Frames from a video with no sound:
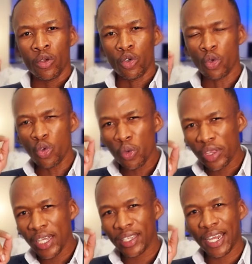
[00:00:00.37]
Do you
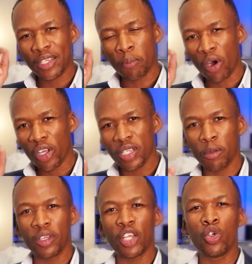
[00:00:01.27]
think that it's
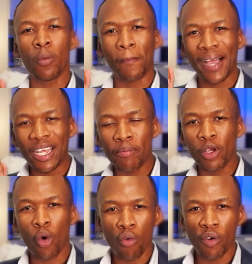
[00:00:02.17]
possible that you might be
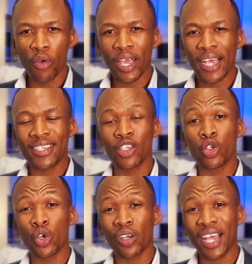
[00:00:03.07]
overreacting
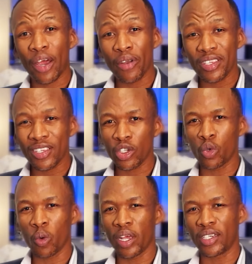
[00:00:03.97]
to your current
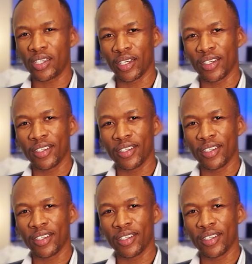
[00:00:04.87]
situation?